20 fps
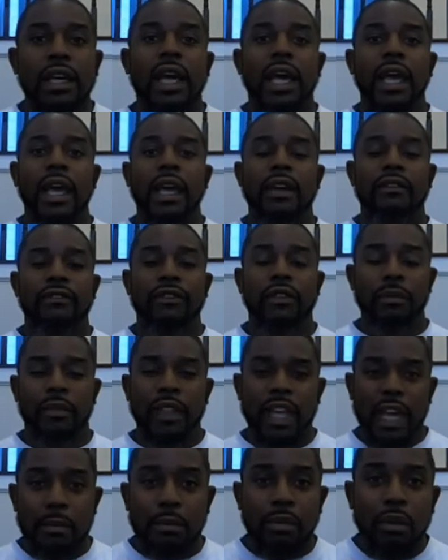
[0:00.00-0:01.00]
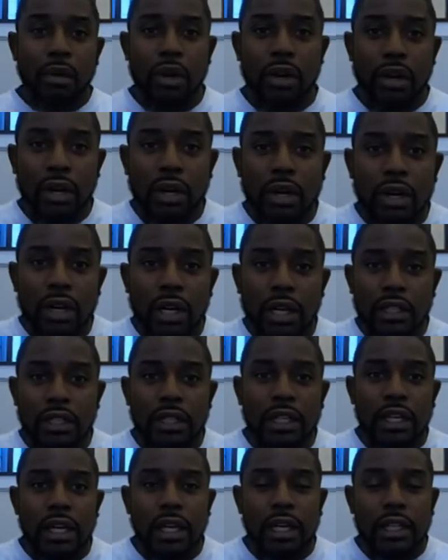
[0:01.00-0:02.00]
And from that point
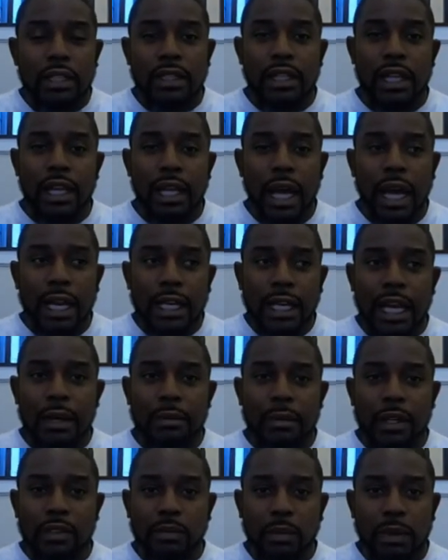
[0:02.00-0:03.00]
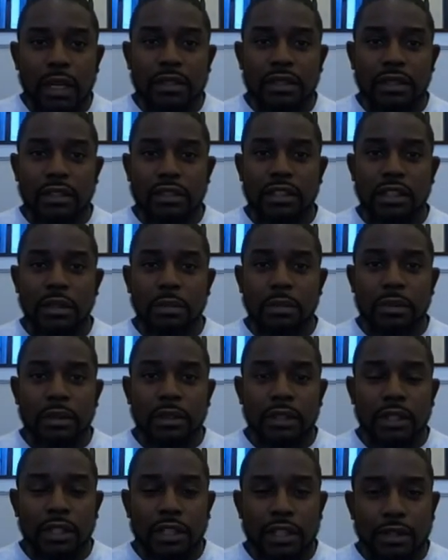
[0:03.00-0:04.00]
on, I got my sponsorship
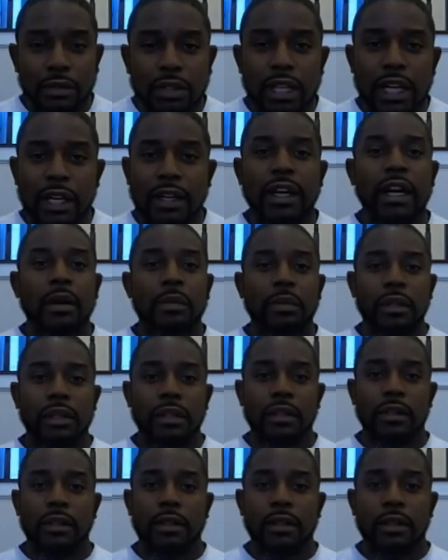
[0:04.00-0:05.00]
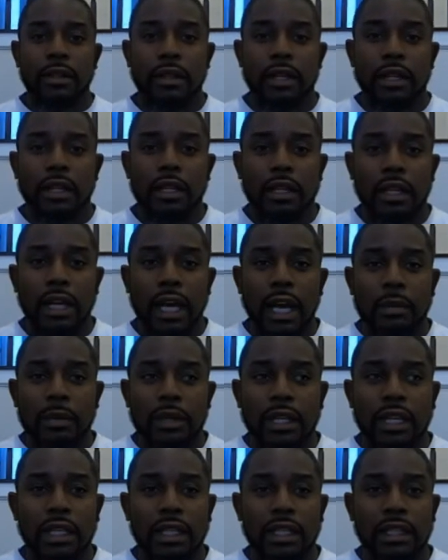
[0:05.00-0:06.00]
through that company. Not
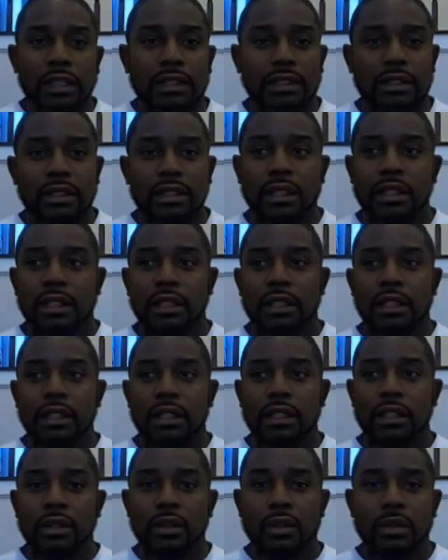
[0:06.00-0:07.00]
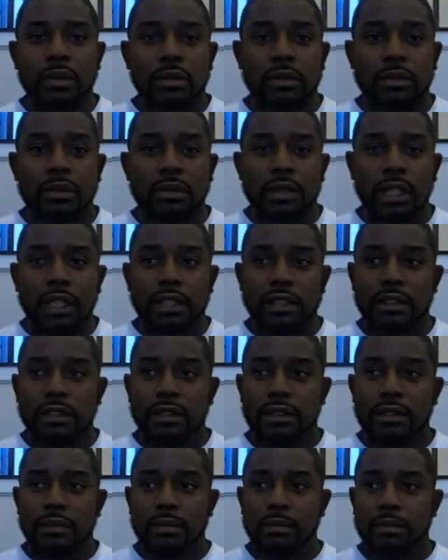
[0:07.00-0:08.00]
because, you know, they
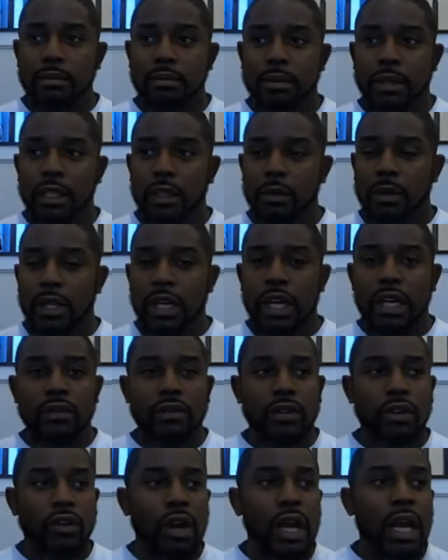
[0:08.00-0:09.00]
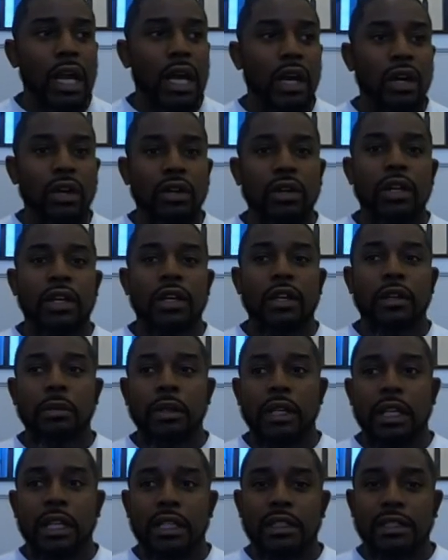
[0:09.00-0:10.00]
just picked me out of a crowd,
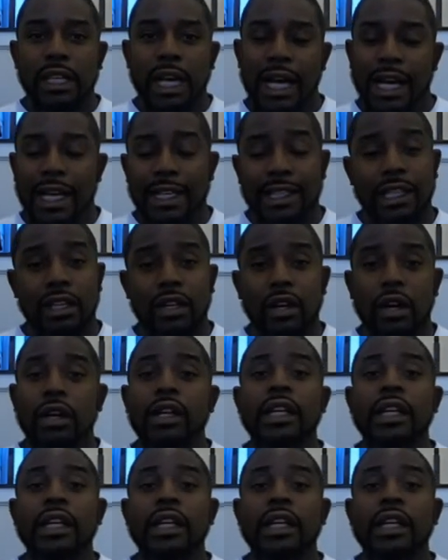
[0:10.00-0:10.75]
because I did all